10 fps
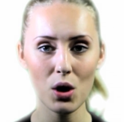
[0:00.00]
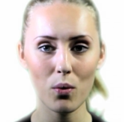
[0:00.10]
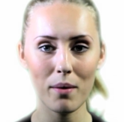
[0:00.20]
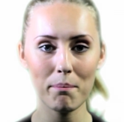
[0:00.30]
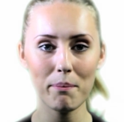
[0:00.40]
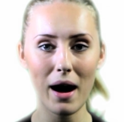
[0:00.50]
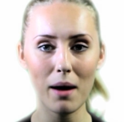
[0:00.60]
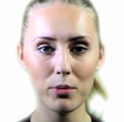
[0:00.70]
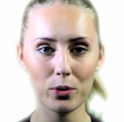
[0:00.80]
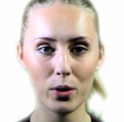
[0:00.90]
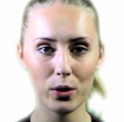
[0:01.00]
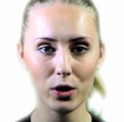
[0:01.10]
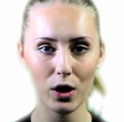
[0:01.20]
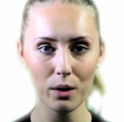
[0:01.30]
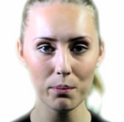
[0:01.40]
when Barbara
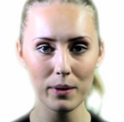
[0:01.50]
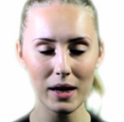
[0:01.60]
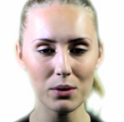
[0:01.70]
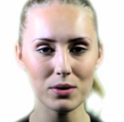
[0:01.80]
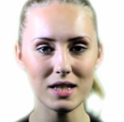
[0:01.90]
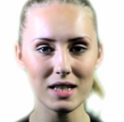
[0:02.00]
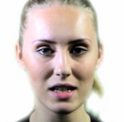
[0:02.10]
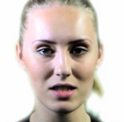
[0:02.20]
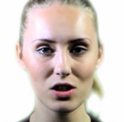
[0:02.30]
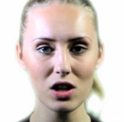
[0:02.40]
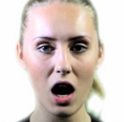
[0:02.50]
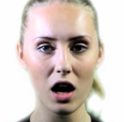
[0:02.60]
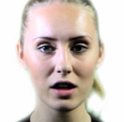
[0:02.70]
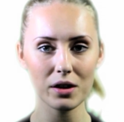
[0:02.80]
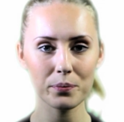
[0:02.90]
woke up, it was 6
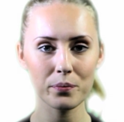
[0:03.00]
o'clock,